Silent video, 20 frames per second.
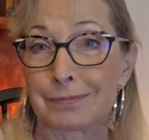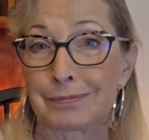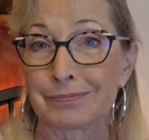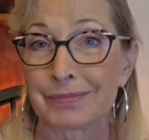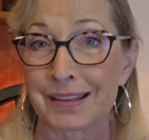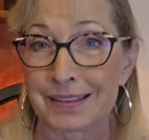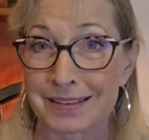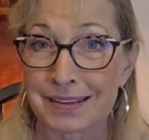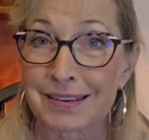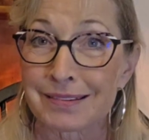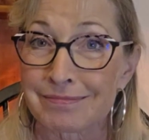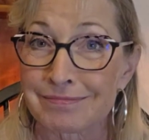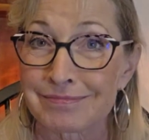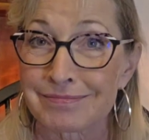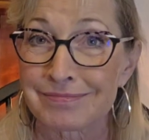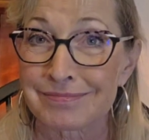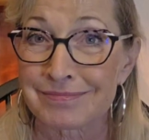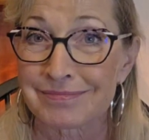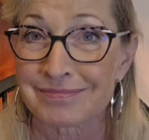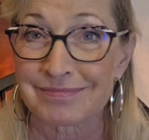That's it.
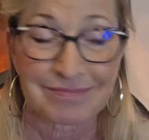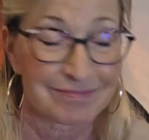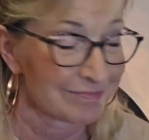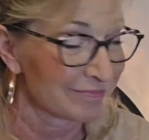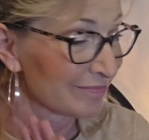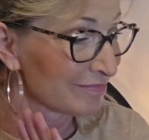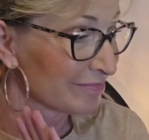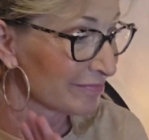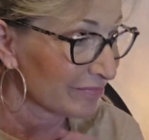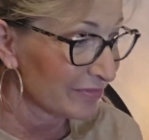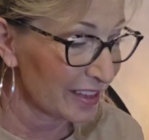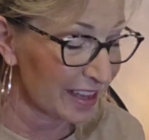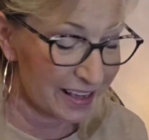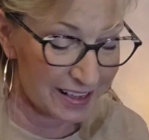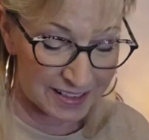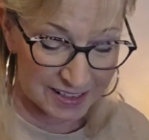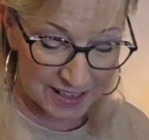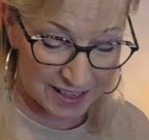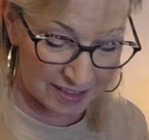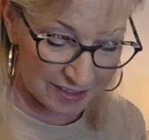That
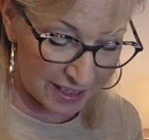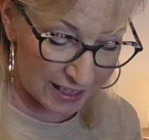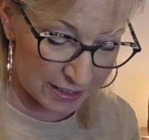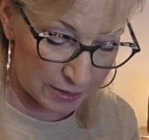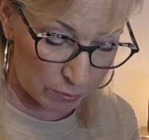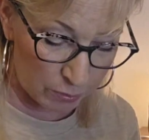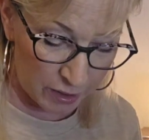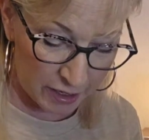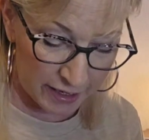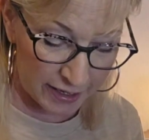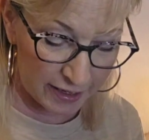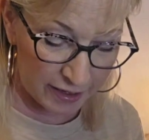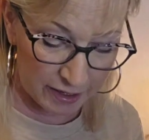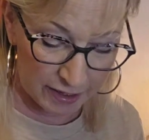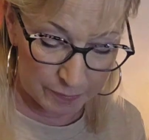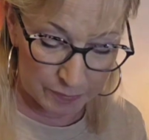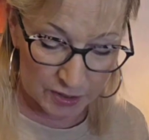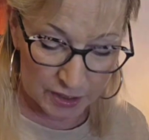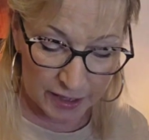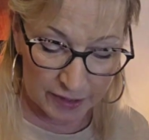is it. That's why
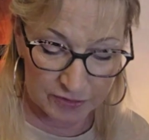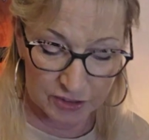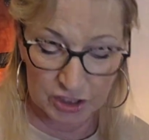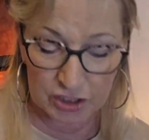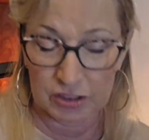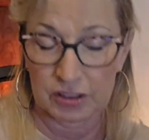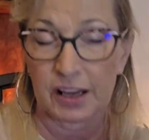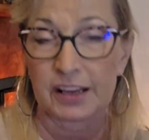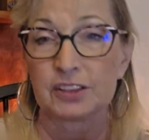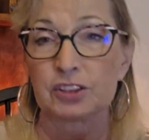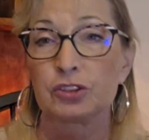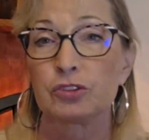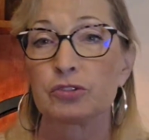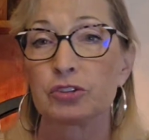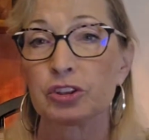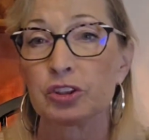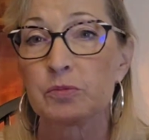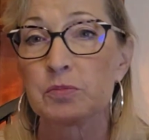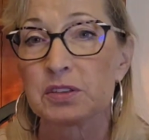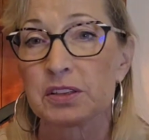I've still got 2
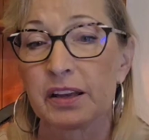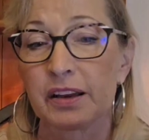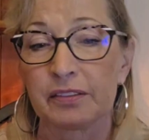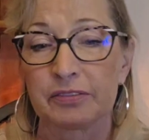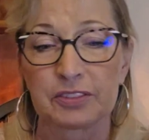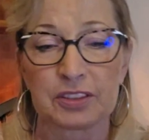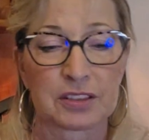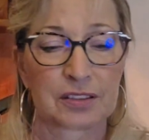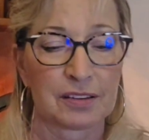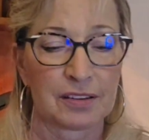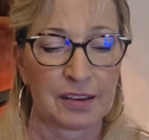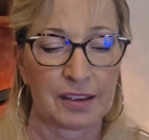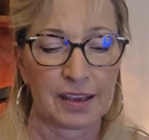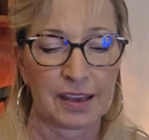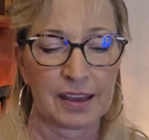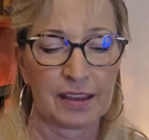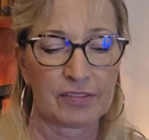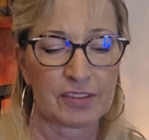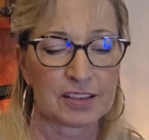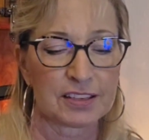cubes left.
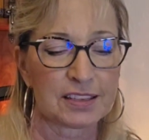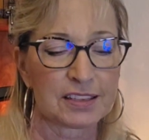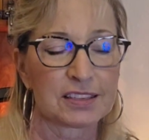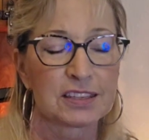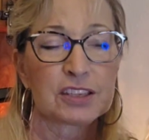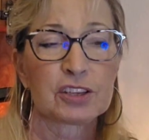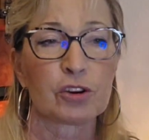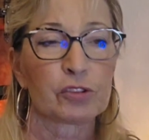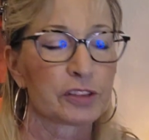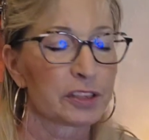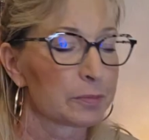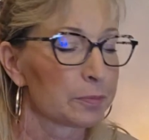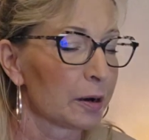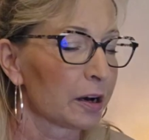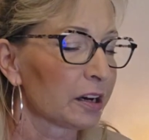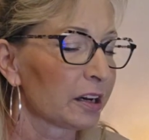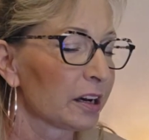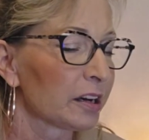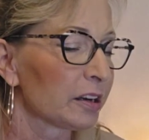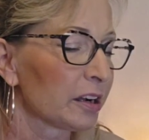This is the only
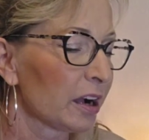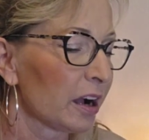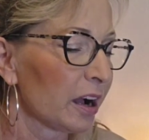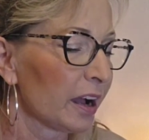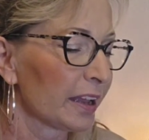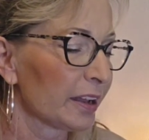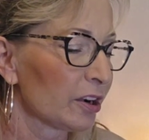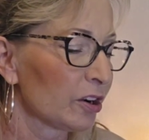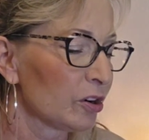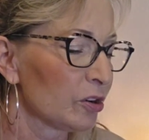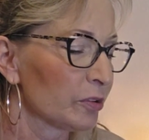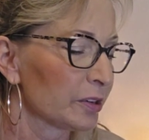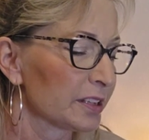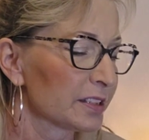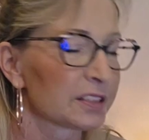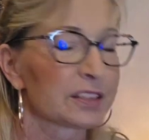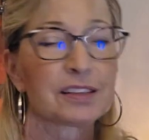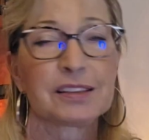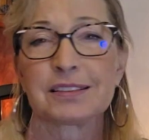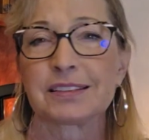bar I own. It's
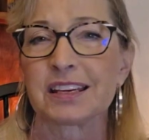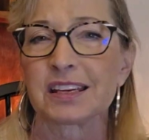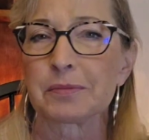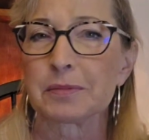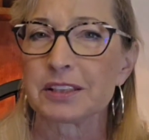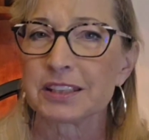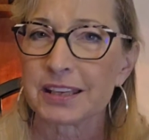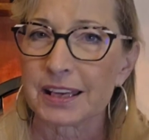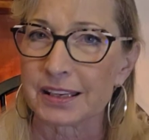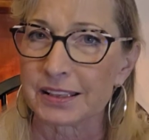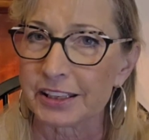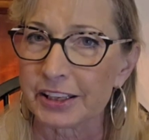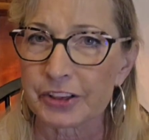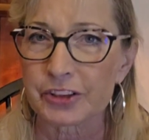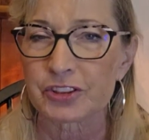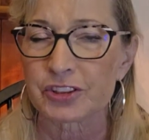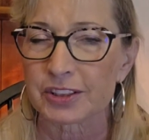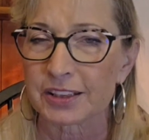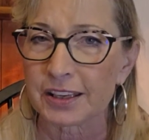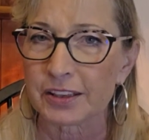going to take me 10
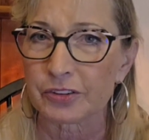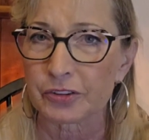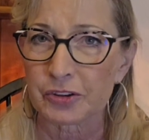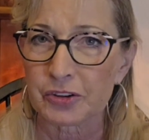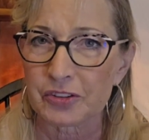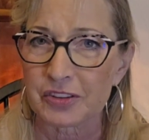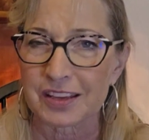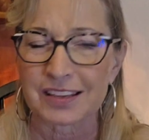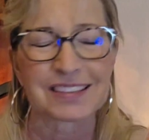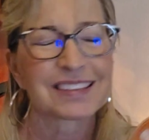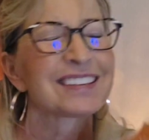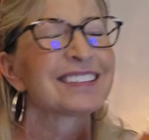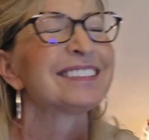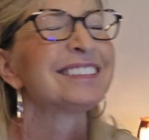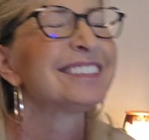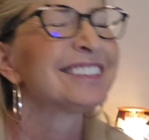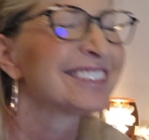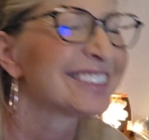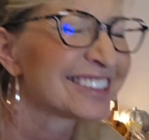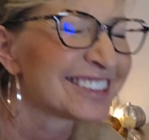years to get through this.
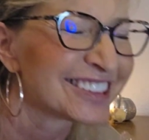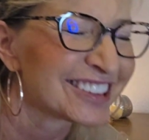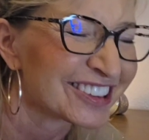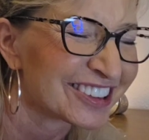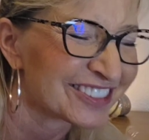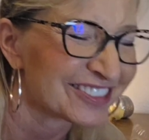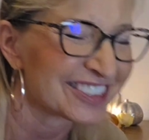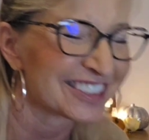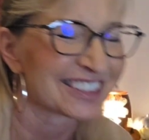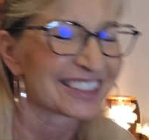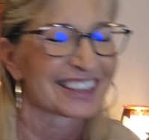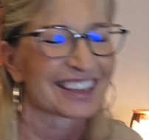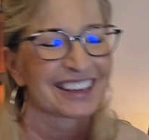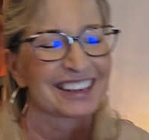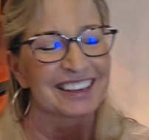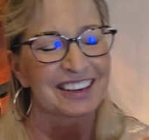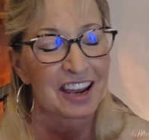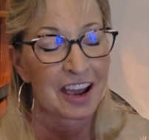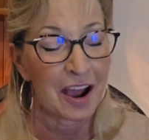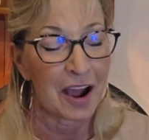No, I'm just kidding.